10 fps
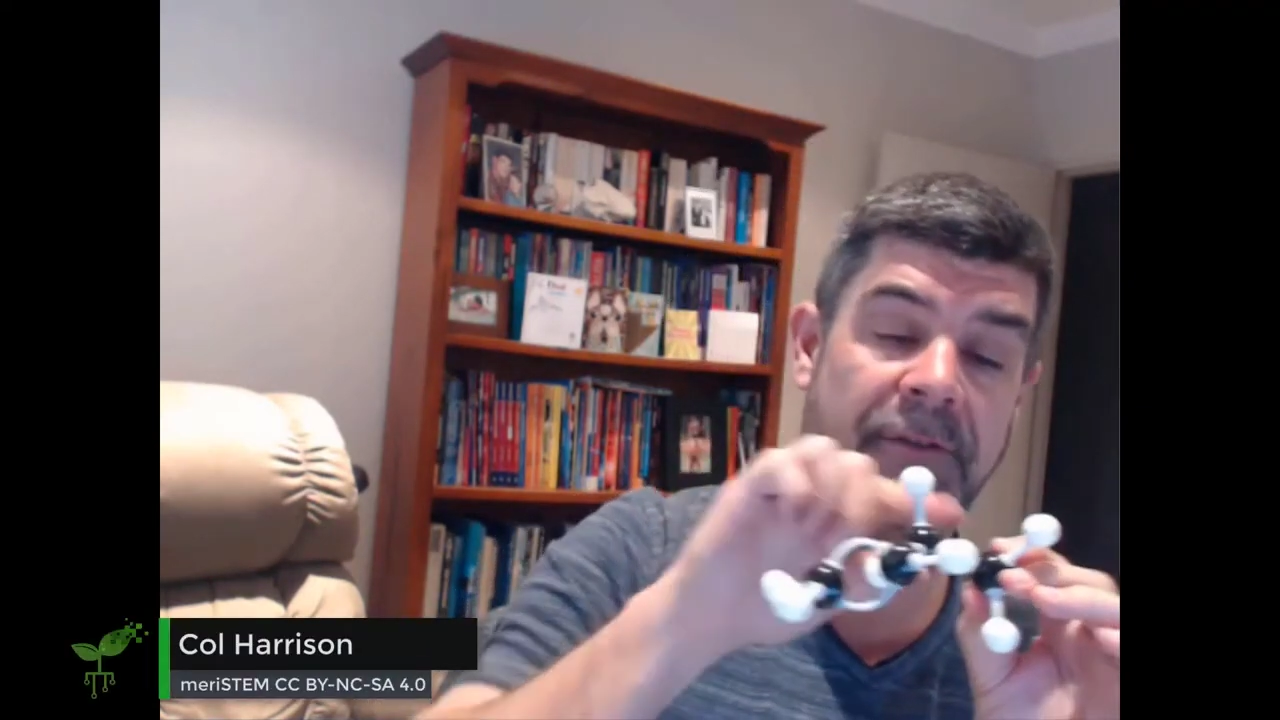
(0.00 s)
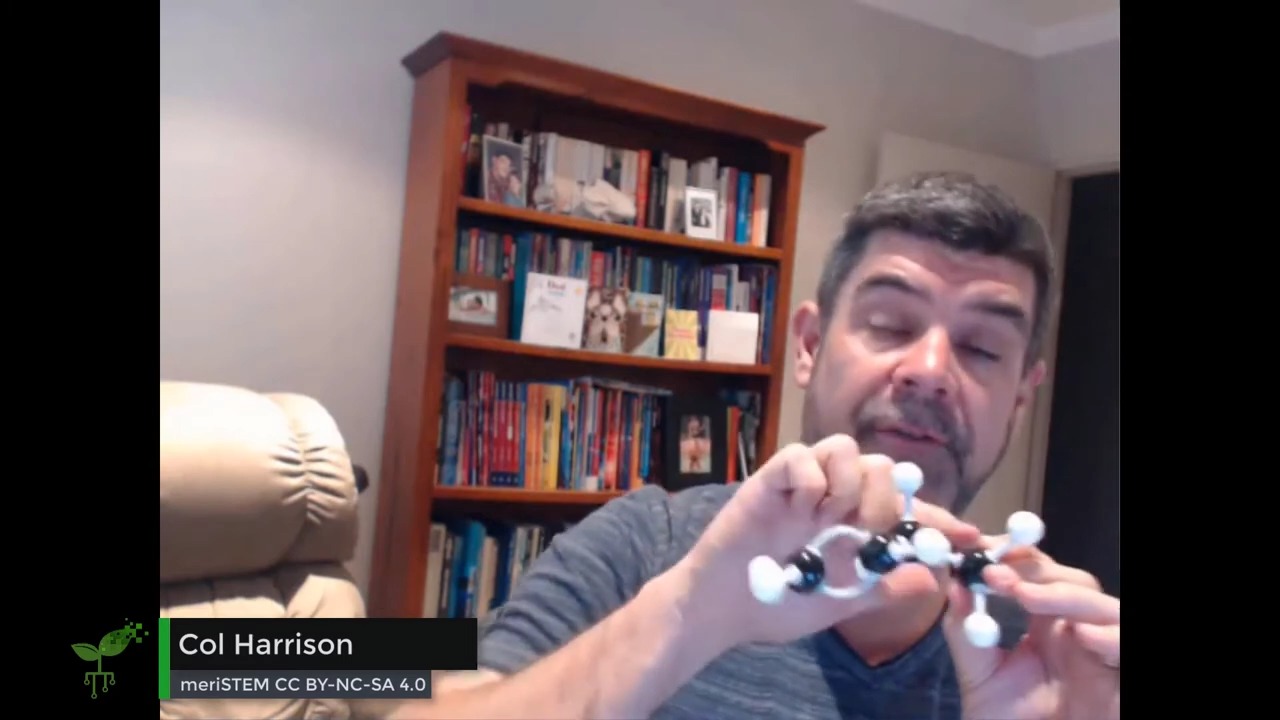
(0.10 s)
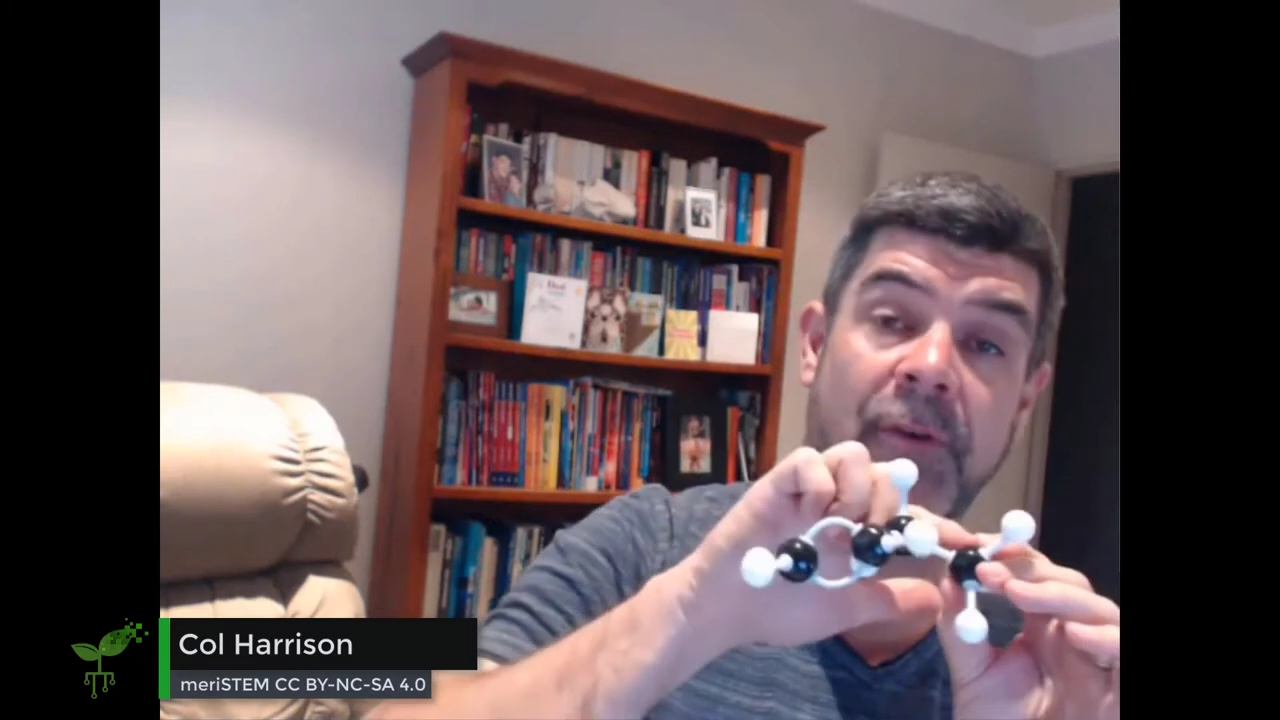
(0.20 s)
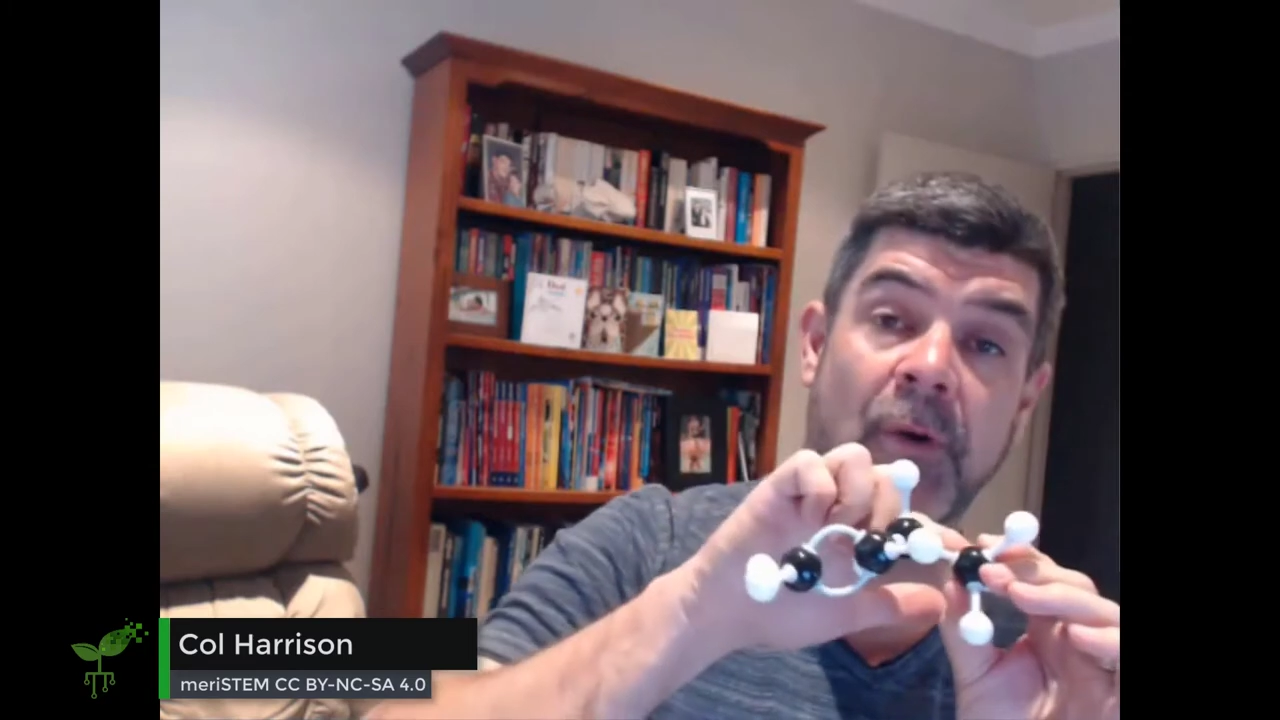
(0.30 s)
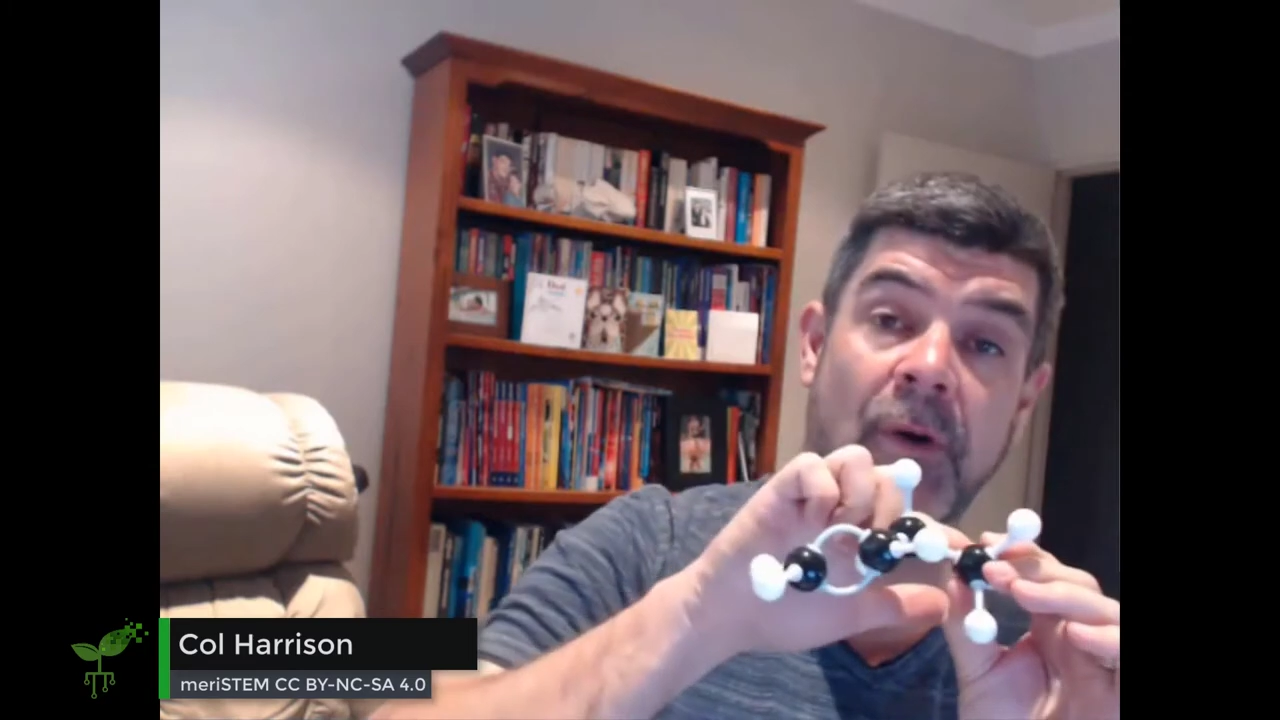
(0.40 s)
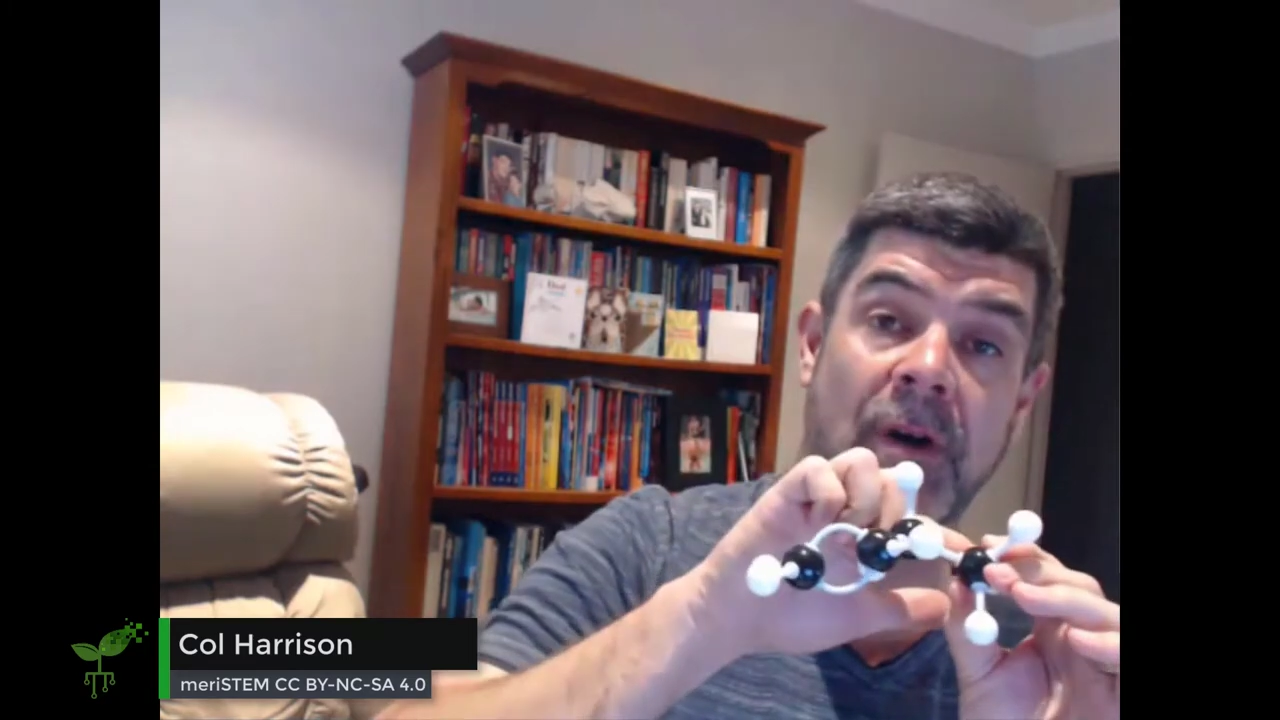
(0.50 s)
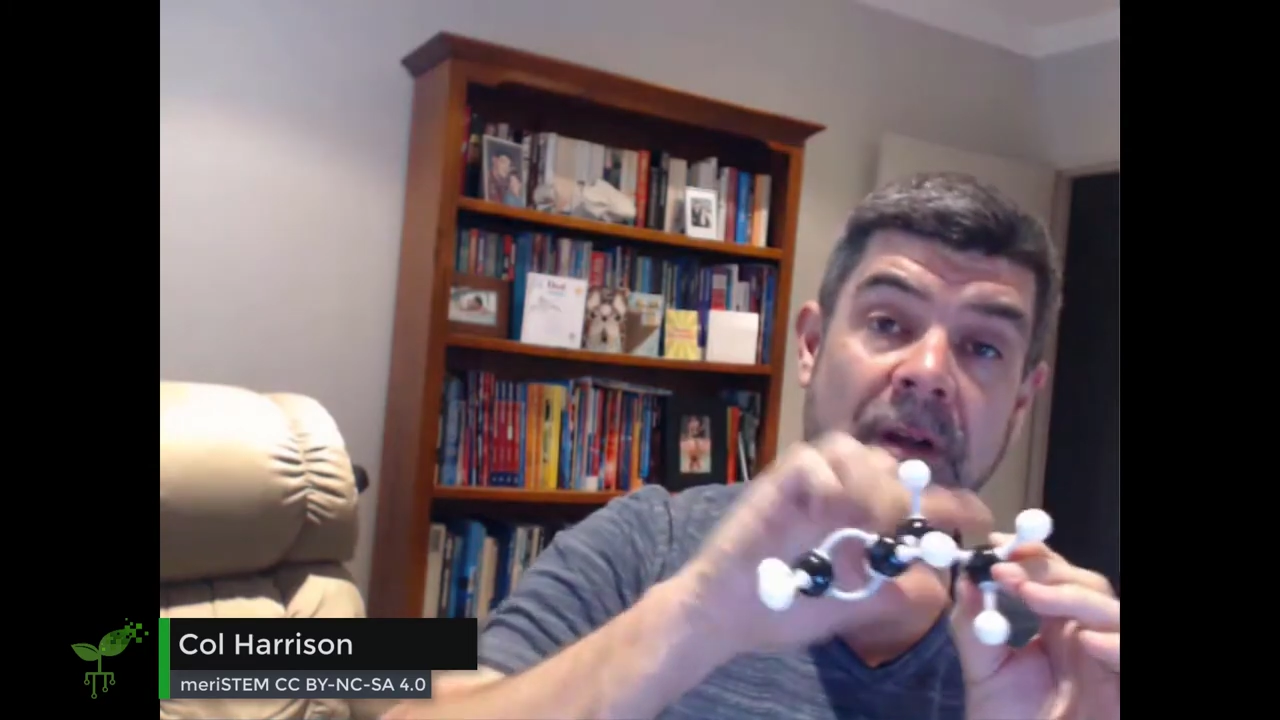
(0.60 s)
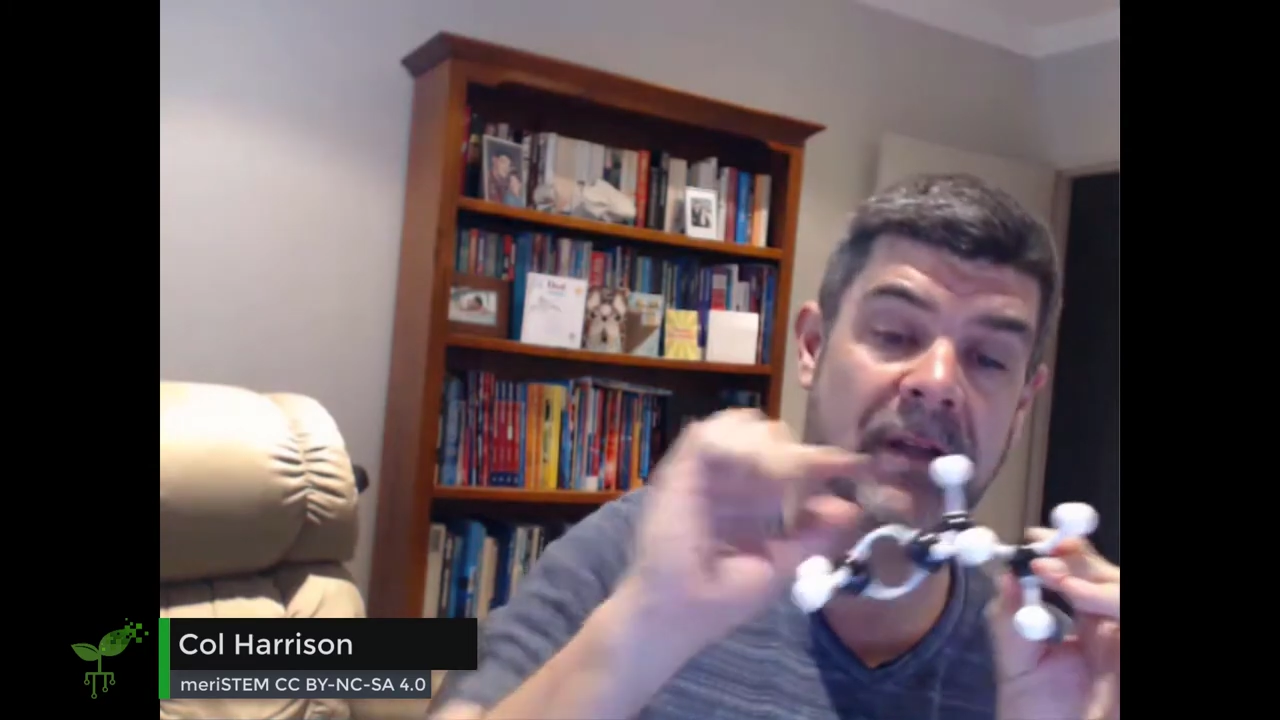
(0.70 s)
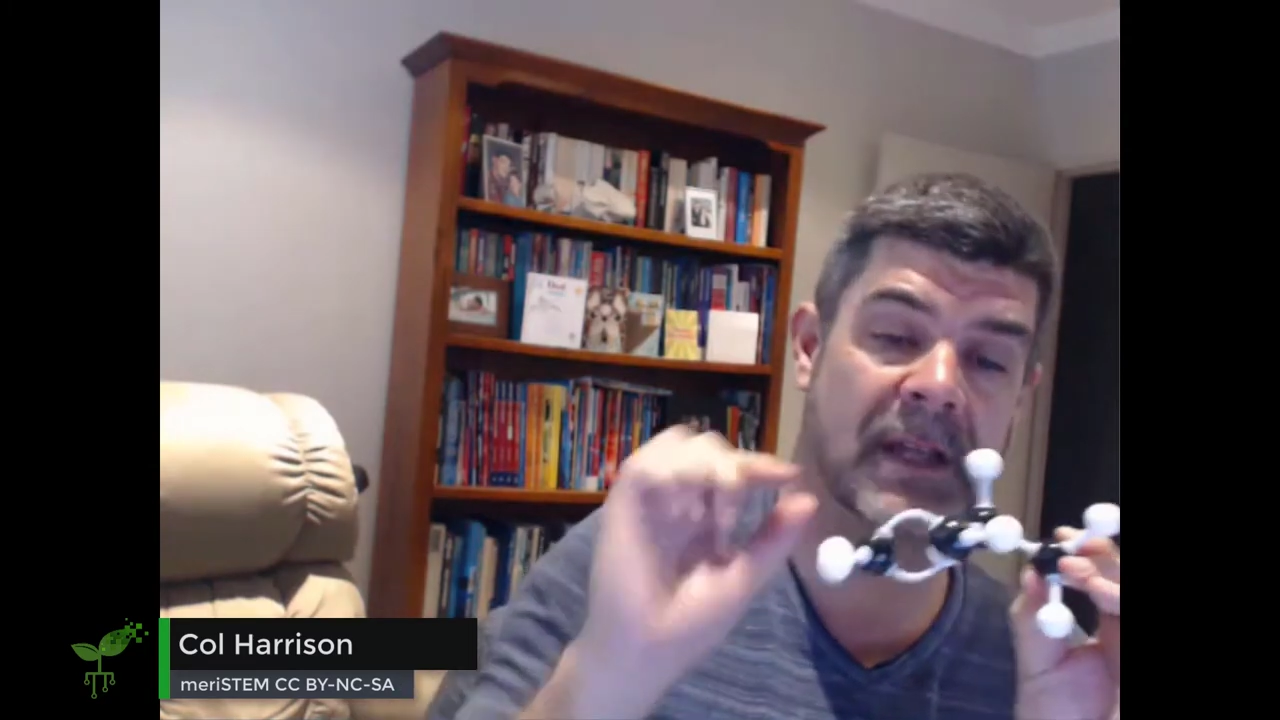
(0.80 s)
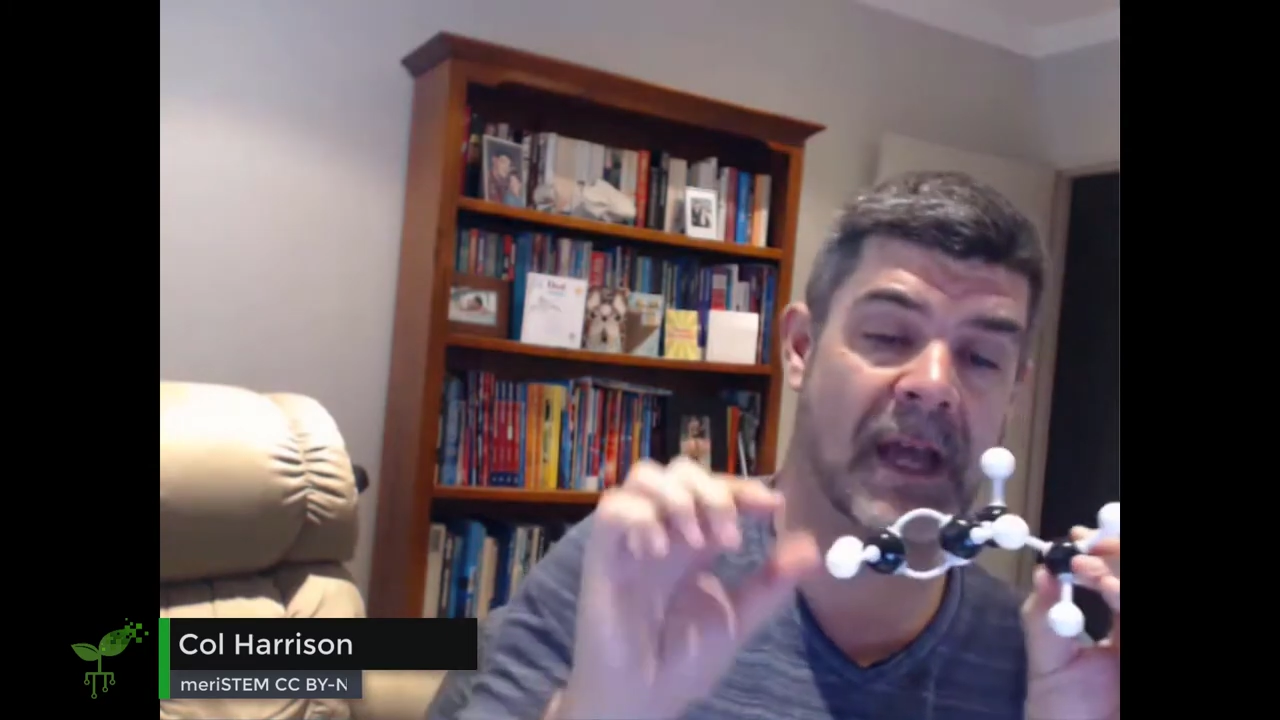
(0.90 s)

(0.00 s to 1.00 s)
four